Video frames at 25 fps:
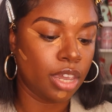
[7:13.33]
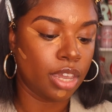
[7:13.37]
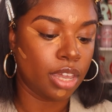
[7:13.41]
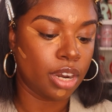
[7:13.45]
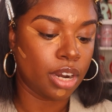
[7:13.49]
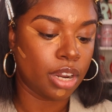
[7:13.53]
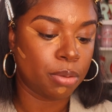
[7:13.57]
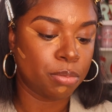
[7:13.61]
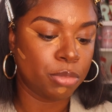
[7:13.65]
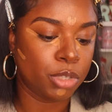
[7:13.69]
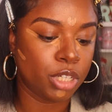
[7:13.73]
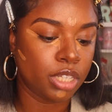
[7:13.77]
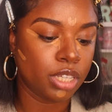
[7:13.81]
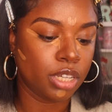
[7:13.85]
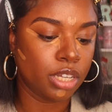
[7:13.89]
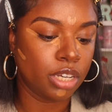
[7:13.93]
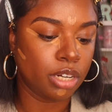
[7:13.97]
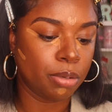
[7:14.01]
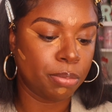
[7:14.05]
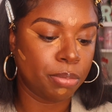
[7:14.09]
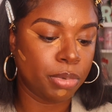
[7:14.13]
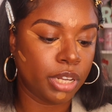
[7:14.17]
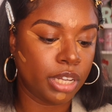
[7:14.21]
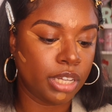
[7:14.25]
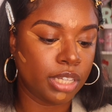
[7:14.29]
And I'm just going to
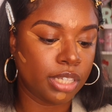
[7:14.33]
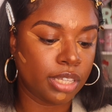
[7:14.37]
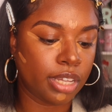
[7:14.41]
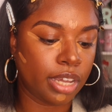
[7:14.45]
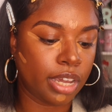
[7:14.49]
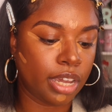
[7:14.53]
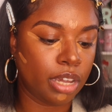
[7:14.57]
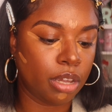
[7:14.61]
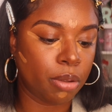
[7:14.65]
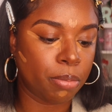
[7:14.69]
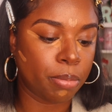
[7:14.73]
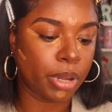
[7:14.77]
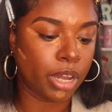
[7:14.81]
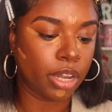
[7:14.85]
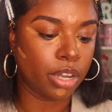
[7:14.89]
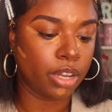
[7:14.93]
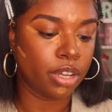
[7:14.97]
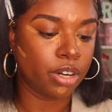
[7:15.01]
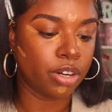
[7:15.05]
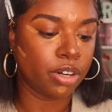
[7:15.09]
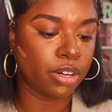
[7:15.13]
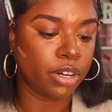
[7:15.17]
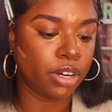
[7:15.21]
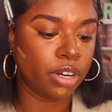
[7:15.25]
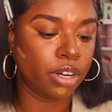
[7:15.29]
place that in my
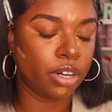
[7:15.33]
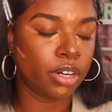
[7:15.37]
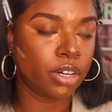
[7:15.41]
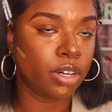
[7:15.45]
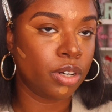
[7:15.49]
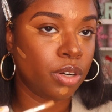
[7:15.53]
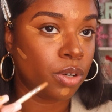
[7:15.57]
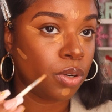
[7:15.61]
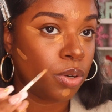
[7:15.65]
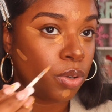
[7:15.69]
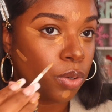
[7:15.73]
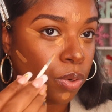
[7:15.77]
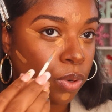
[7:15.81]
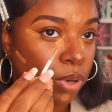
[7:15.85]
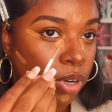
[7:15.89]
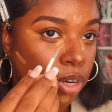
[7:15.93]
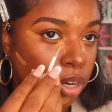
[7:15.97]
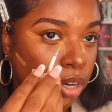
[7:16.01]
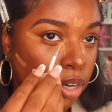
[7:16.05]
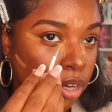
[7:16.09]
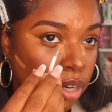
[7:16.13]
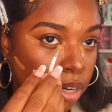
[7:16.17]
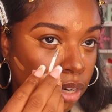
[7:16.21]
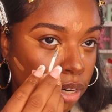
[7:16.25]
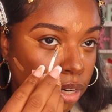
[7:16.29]
inner
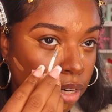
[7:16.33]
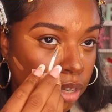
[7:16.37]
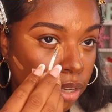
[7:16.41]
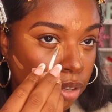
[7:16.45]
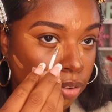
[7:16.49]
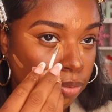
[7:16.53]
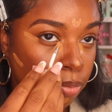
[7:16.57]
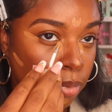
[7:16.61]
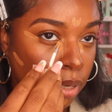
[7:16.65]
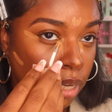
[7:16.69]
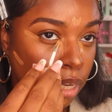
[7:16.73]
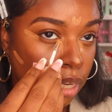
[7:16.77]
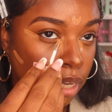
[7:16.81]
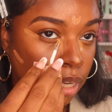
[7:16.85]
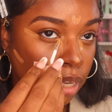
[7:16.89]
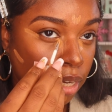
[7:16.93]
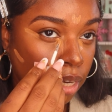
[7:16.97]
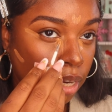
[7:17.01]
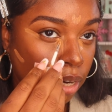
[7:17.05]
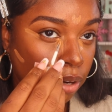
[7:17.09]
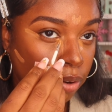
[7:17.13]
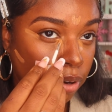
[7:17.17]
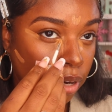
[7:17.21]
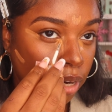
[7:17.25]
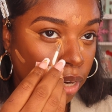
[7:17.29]
corner of my eye,
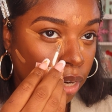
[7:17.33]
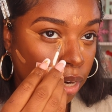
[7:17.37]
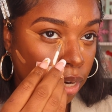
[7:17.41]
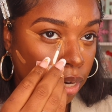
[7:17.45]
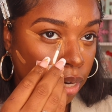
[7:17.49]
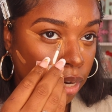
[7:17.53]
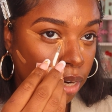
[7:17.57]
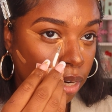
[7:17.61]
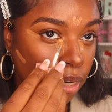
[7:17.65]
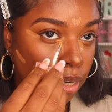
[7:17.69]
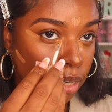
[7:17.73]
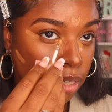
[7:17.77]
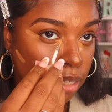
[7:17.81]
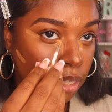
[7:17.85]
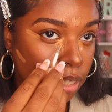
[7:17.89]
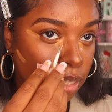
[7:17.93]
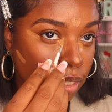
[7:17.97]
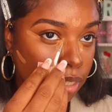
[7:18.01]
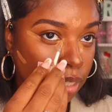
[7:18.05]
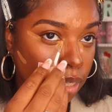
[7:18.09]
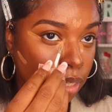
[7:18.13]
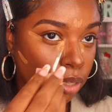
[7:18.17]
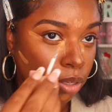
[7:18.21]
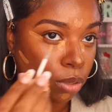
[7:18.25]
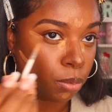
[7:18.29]
like right here.
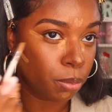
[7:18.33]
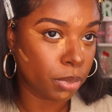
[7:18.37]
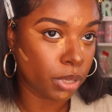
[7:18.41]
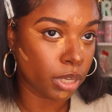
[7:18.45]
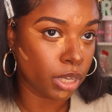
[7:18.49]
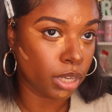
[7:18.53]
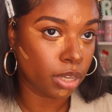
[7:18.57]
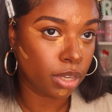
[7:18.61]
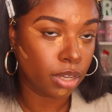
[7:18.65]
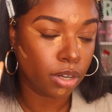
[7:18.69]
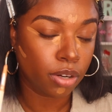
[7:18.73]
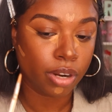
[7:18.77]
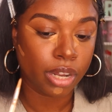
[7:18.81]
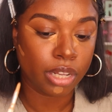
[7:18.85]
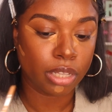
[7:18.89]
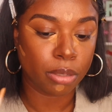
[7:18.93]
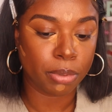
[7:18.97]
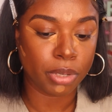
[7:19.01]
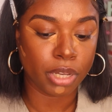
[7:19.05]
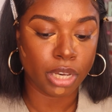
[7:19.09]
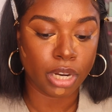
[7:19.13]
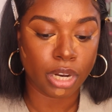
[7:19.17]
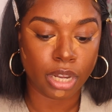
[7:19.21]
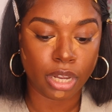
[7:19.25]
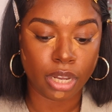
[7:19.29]
Just a little bit. It don't have to
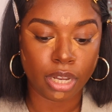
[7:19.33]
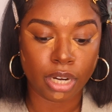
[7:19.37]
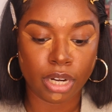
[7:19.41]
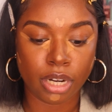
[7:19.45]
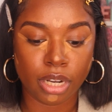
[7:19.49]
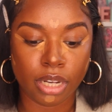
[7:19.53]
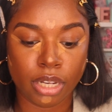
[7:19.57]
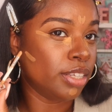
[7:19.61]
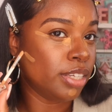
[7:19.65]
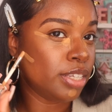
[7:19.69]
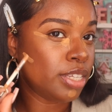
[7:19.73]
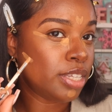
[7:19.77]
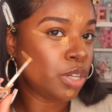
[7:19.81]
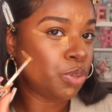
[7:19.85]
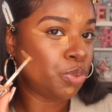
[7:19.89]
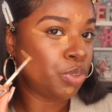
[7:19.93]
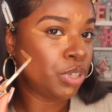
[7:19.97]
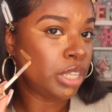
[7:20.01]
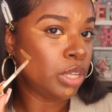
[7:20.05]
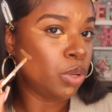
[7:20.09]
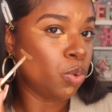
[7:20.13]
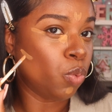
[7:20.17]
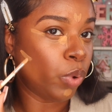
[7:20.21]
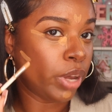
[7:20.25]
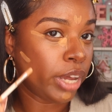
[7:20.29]
be a lot. This is a
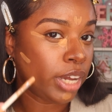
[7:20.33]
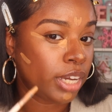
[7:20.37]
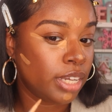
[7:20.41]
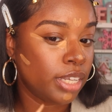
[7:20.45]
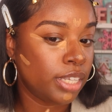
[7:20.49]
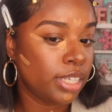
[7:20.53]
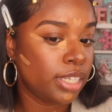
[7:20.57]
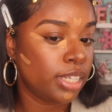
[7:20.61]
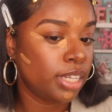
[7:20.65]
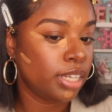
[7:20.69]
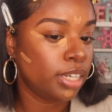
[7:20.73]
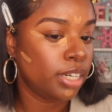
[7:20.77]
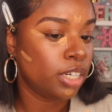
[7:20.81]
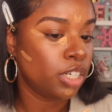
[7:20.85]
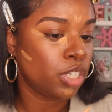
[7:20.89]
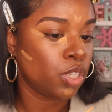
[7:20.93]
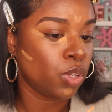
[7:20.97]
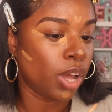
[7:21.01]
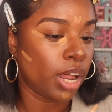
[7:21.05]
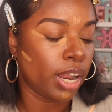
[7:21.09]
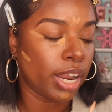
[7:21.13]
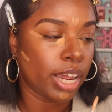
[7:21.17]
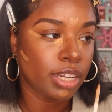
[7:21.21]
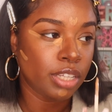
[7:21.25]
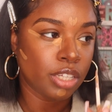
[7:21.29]
really wet concealer, so
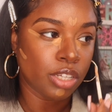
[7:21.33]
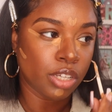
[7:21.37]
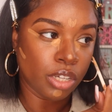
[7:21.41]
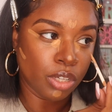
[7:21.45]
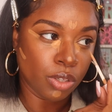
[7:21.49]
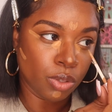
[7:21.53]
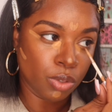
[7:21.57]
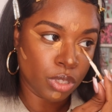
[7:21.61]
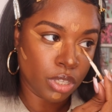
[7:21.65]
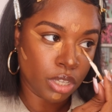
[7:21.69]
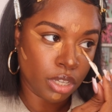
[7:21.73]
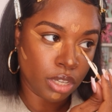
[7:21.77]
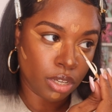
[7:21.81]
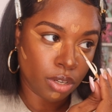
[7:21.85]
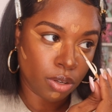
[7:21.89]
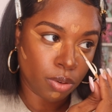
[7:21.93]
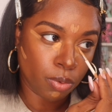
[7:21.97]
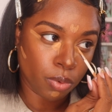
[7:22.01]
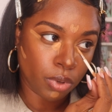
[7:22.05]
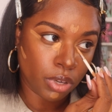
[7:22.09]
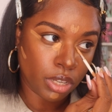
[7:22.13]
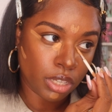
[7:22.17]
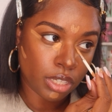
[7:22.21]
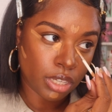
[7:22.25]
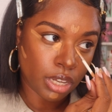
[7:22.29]
I like to use it
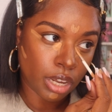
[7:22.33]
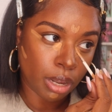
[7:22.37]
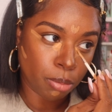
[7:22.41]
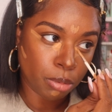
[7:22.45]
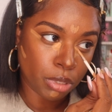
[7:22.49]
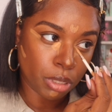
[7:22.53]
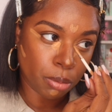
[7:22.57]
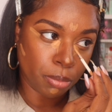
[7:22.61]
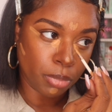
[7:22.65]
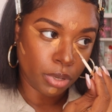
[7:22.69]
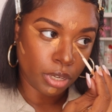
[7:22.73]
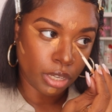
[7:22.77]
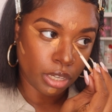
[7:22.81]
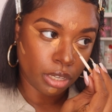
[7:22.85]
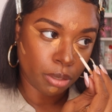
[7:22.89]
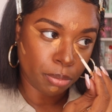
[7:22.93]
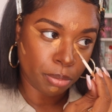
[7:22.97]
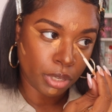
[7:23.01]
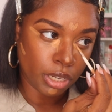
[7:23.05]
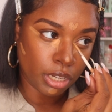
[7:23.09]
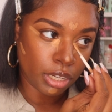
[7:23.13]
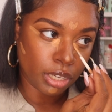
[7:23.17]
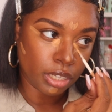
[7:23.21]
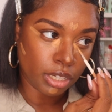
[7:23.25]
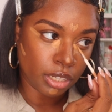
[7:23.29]
when it's time to blend
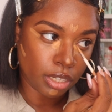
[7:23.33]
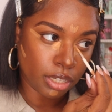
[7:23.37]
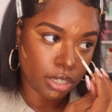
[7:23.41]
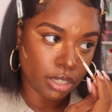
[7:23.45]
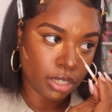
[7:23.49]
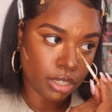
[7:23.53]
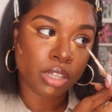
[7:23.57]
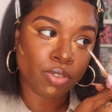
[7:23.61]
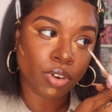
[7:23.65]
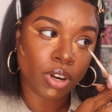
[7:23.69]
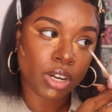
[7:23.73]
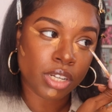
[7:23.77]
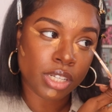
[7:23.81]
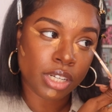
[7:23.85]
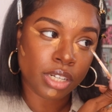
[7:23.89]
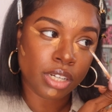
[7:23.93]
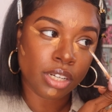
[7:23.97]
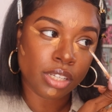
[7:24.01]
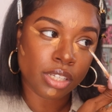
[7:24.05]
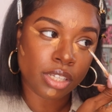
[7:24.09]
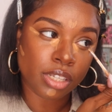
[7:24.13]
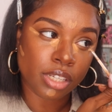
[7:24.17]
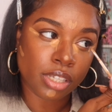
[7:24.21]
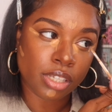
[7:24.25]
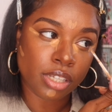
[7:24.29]
because as far as the
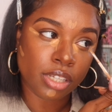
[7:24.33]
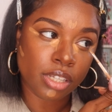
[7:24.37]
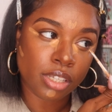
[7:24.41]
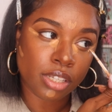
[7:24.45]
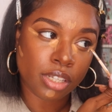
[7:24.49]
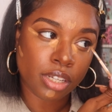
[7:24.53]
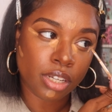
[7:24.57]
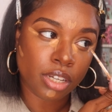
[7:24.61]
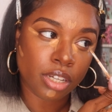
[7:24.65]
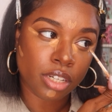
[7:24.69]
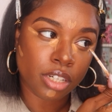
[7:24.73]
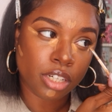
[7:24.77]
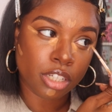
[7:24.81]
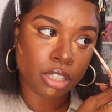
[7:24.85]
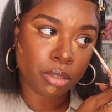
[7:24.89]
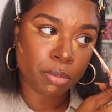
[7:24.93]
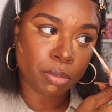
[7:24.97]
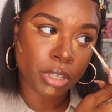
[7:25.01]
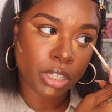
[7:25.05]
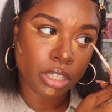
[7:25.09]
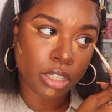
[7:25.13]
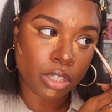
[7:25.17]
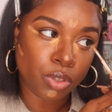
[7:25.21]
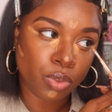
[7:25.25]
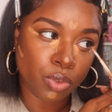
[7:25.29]
consistency, it just
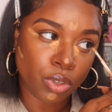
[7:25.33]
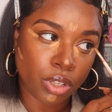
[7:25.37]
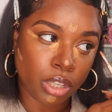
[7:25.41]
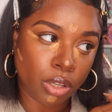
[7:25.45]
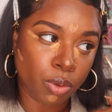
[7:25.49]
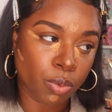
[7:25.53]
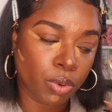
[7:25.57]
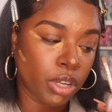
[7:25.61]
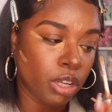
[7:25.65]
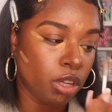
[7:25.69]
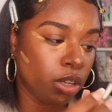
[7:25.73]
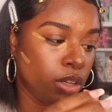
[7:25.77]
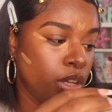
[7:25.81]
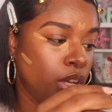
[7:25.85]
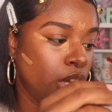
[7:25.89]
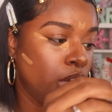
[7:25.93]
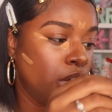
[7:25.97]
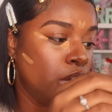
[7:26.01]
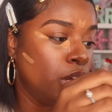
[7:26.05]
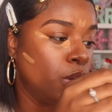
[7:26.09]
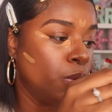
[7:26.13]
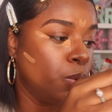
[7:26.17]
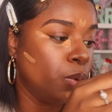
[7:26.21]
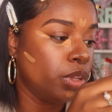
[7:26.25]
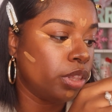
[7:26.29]
mixes really well
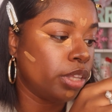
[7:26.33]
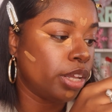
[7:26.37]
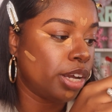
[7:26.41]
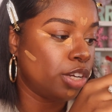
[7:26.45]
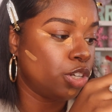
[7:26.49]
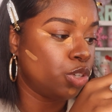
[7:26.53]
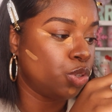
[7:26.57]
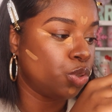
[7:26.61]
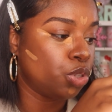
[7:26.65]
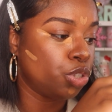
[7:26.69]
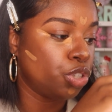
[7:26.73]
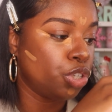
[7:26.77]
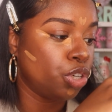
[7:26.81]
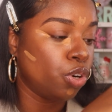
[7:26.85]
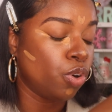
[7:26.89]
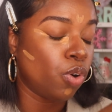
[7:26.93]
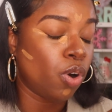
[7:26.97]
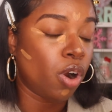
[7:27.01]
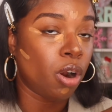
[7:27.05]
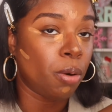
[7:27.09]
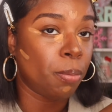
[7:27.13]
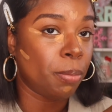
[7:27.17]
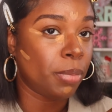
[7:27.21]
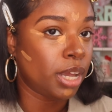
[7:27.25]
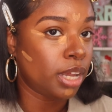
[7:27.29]
with that Giorgio
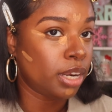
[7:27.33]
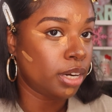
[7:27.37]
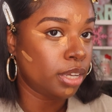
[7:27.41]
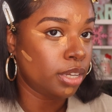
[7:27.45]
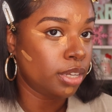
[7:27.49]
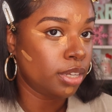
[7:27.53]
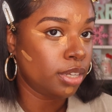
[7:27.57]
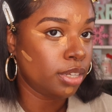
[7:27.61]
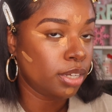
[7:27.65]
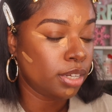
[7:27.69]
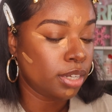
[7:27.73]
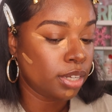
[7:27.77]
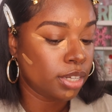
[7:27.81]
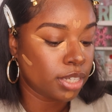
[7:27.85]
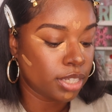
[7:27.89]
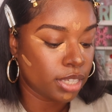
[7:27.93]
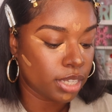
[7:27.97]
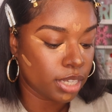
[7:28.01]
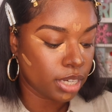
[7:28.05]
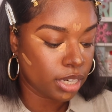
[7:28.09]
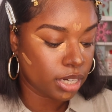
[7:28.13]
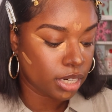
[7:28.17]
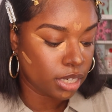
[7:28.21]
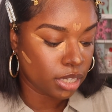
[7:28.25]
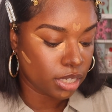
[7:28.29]
Armani
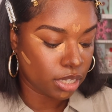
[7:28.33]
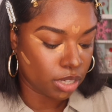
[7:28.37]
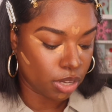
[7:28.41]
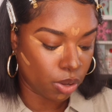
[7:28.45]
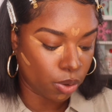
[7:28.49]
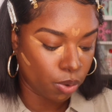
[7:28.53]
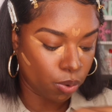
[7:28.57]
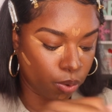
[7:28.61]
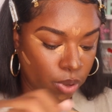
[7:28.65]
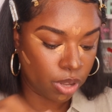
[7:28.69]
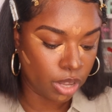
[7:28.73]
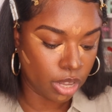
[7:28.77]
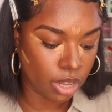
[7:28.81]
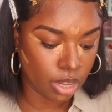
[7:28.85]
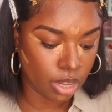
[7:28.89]
concealer. So